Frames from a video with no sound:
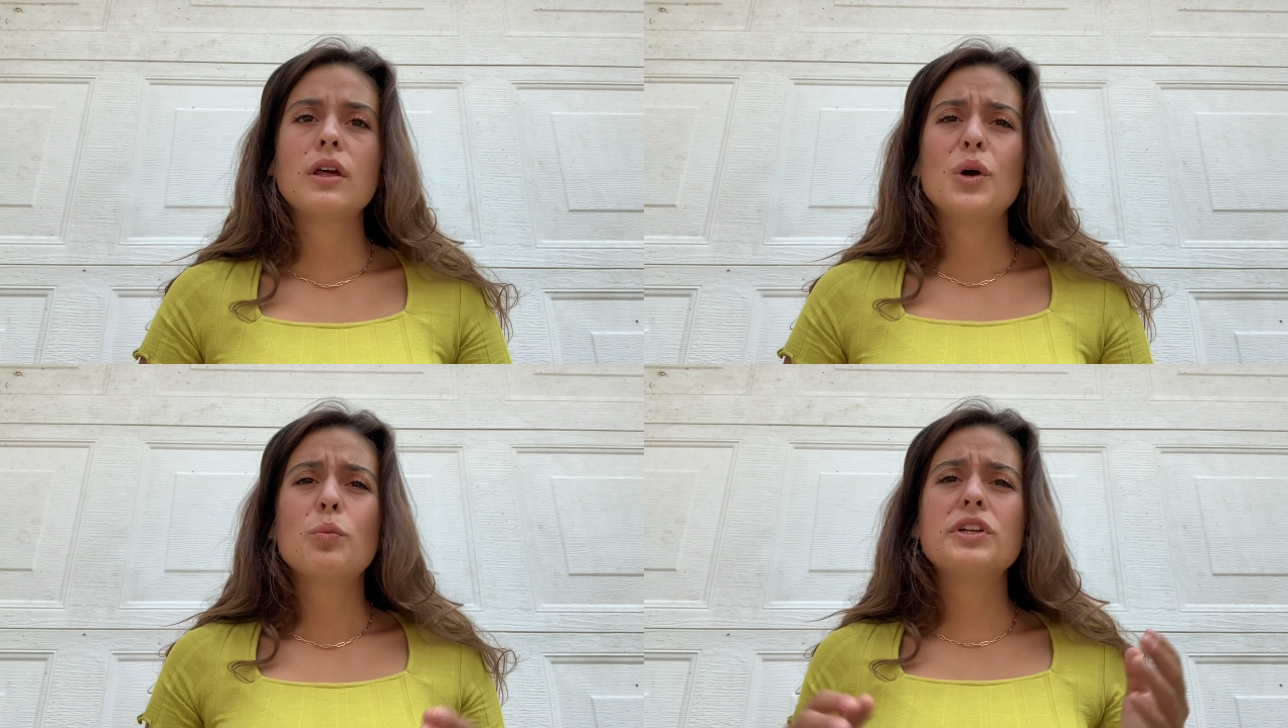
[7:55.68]

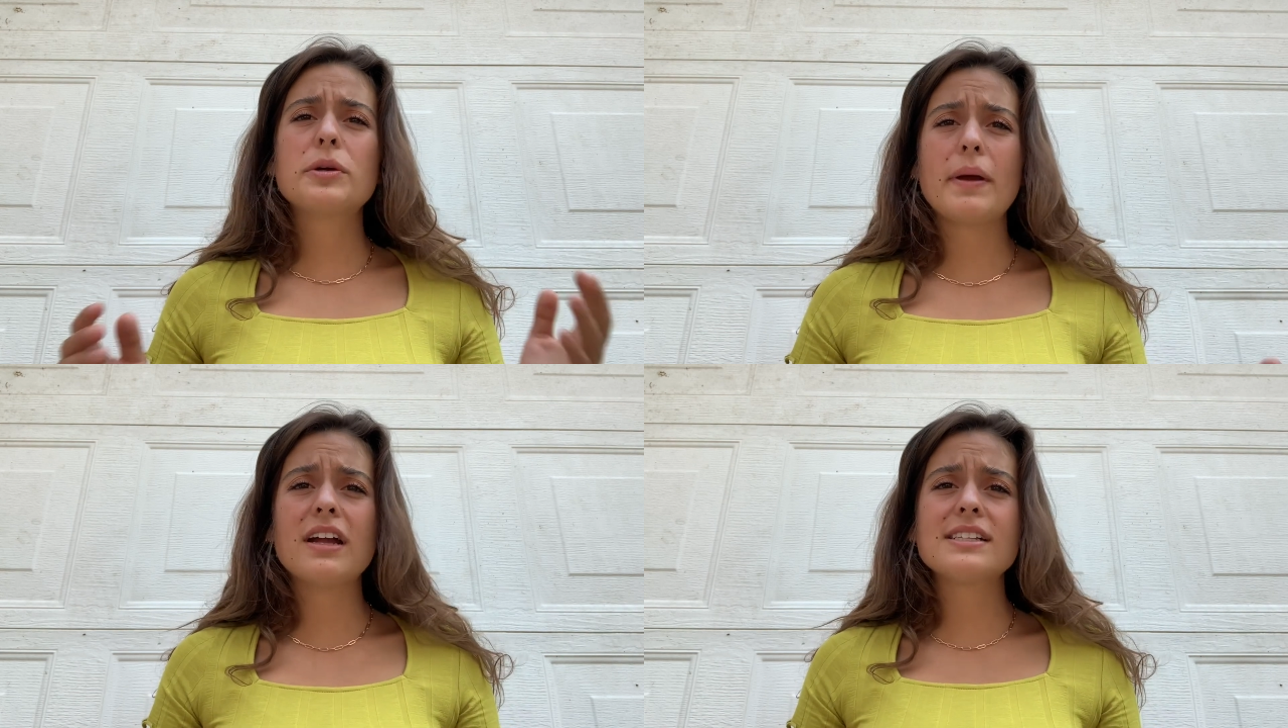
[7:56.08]
When your
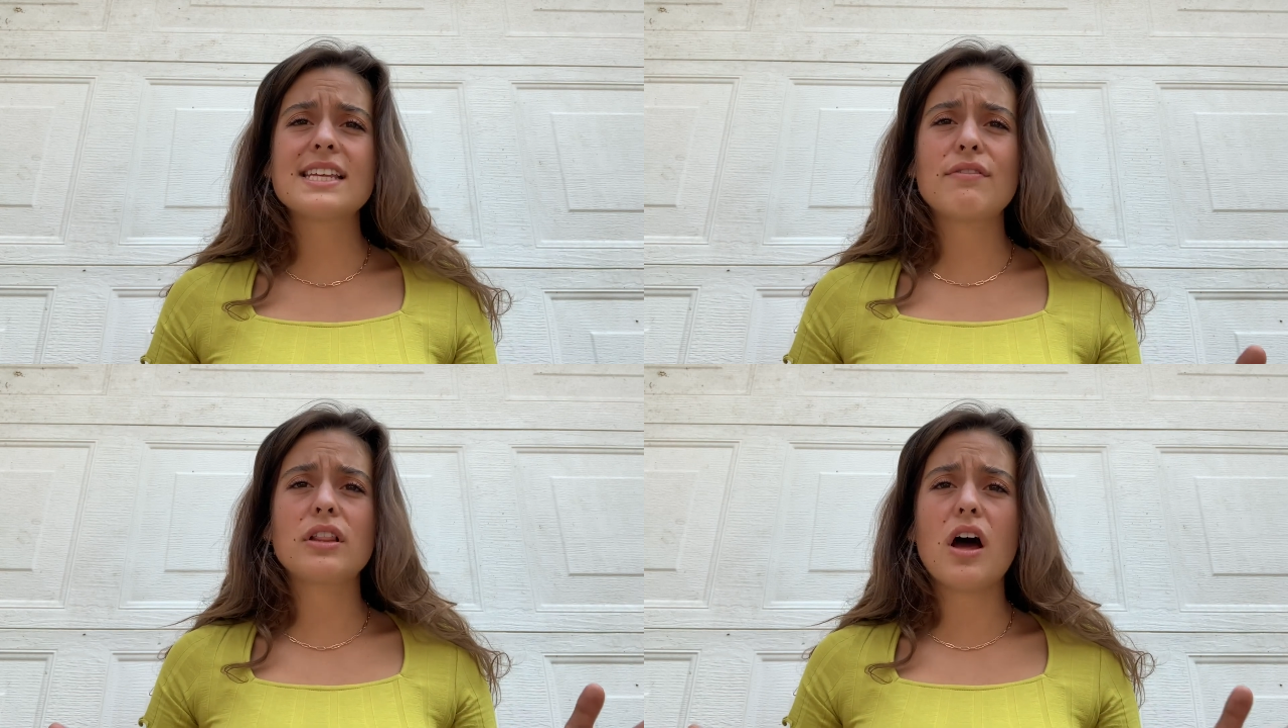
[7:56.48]
parents
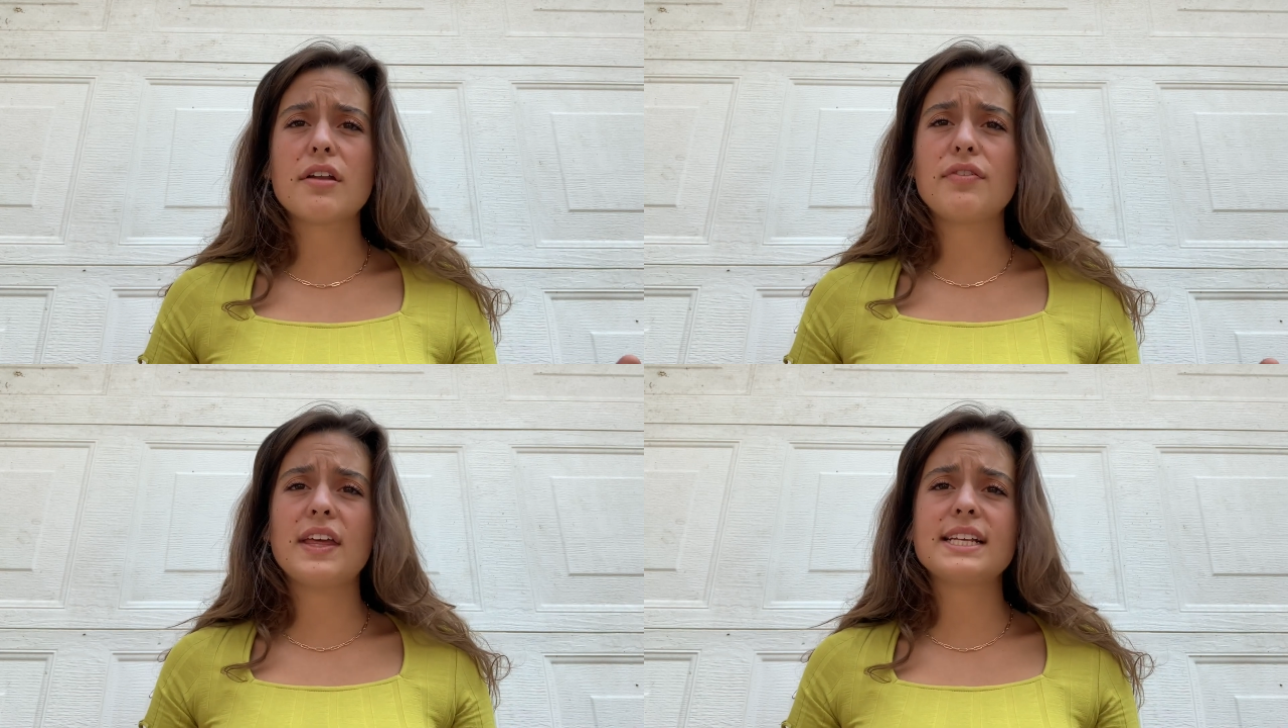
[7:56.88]
have a lot of
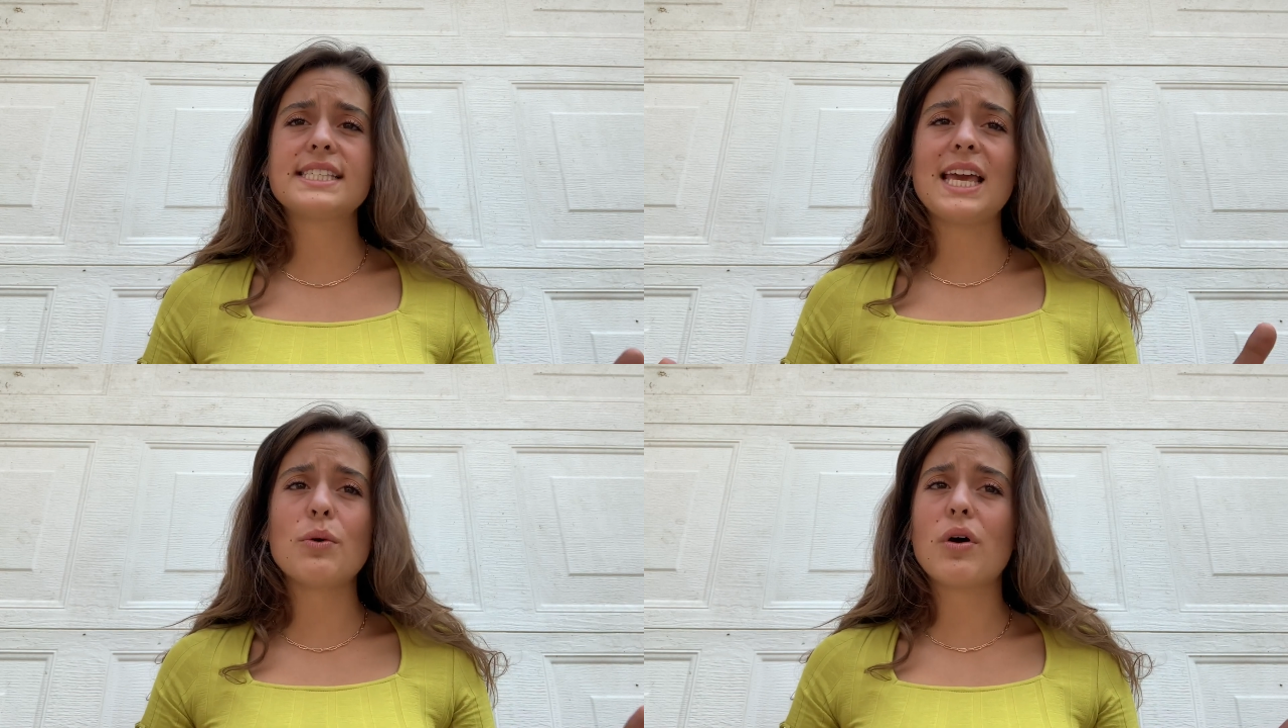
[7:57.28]
things
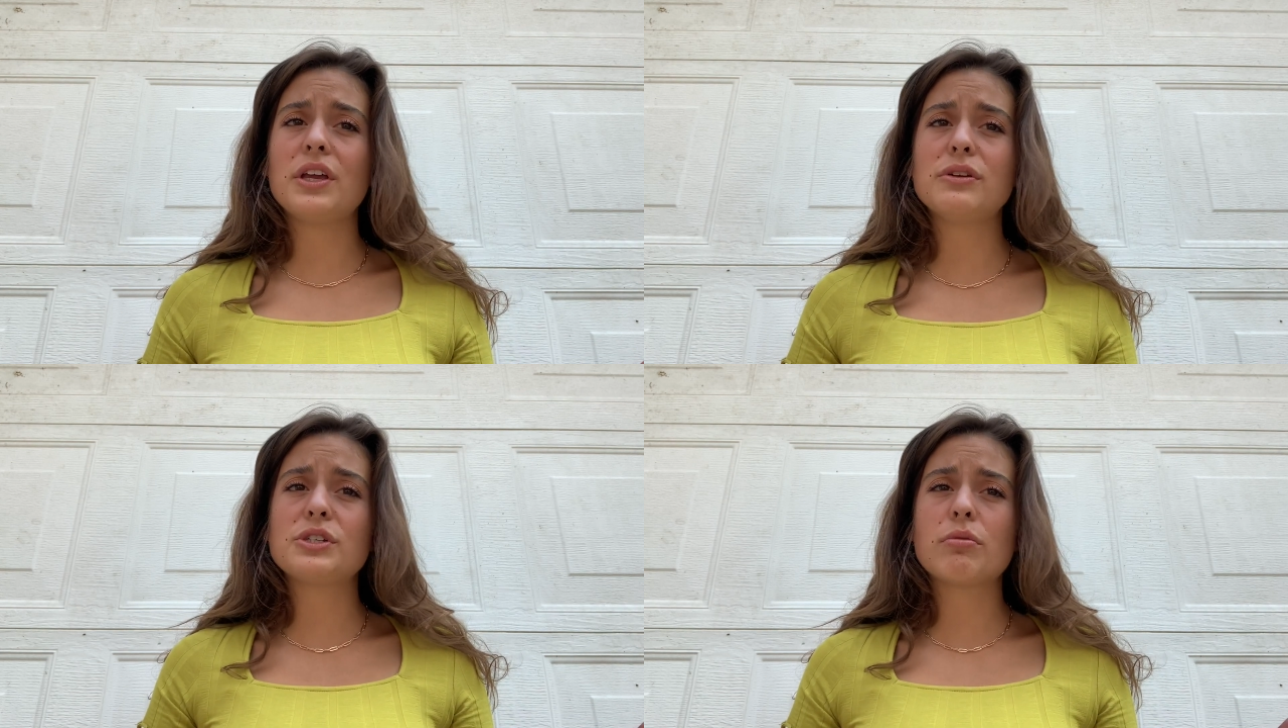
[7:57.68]
they want
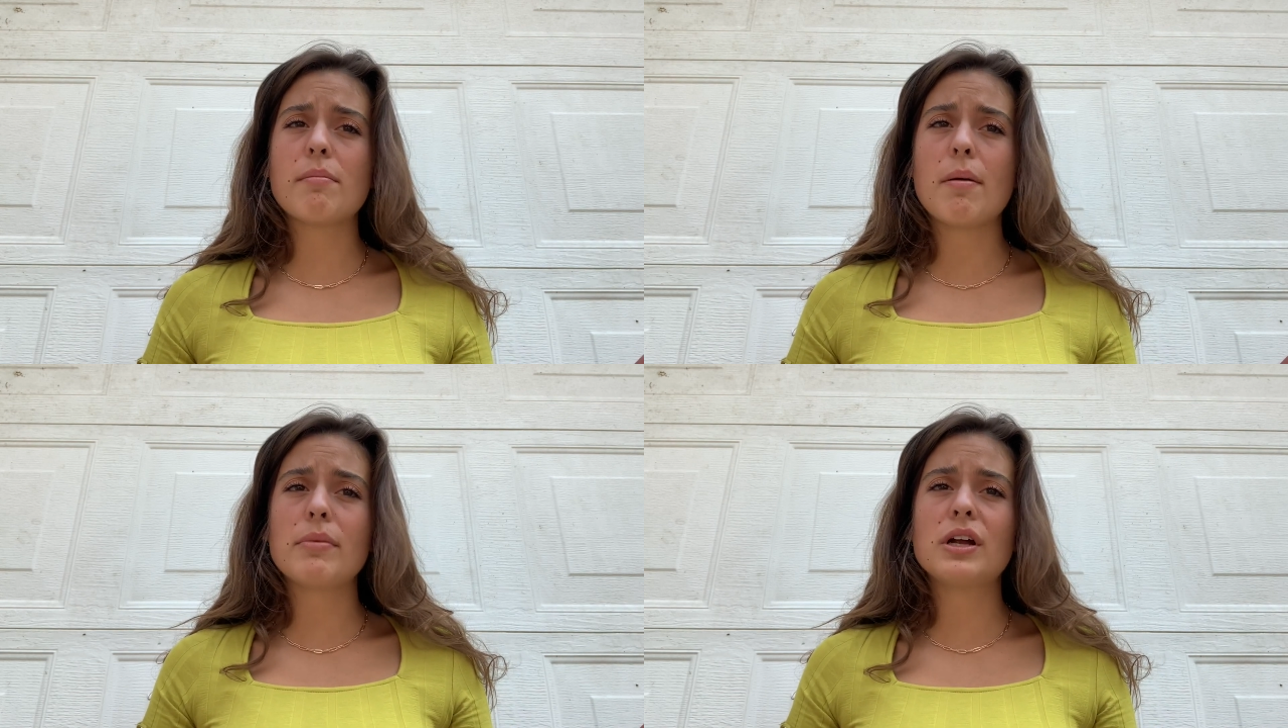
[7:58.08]
you to
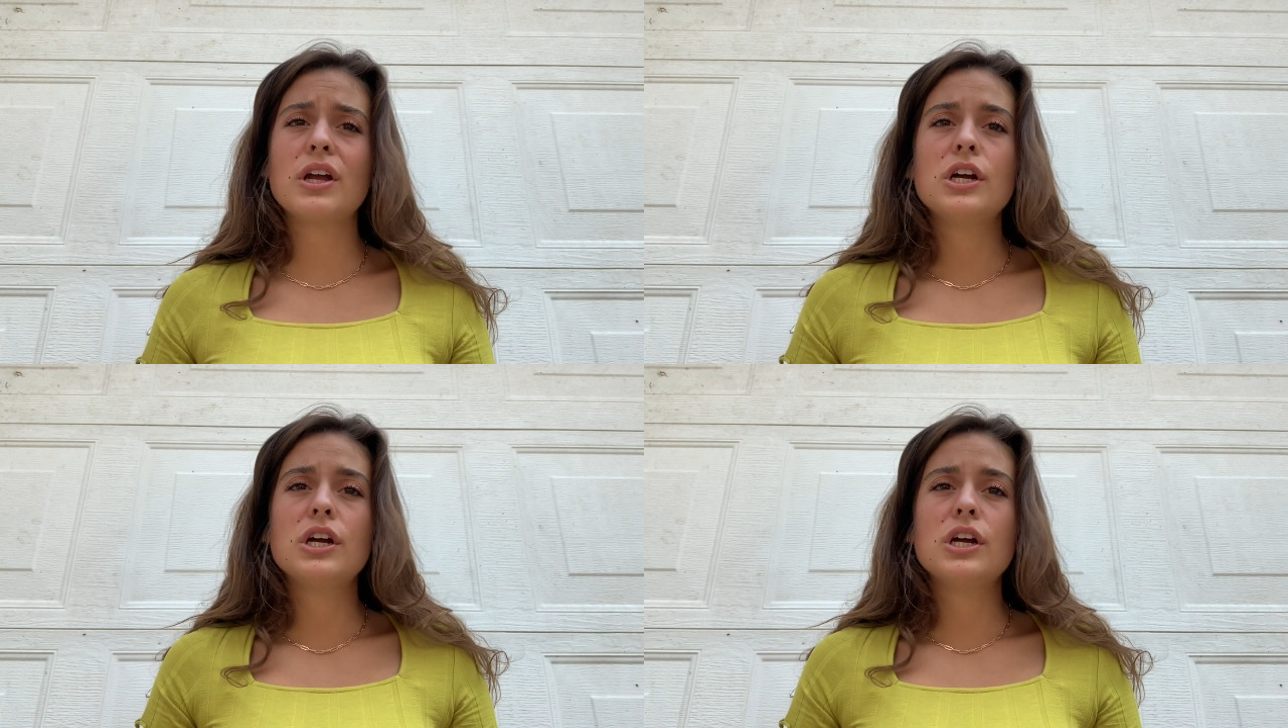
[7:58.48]
remember,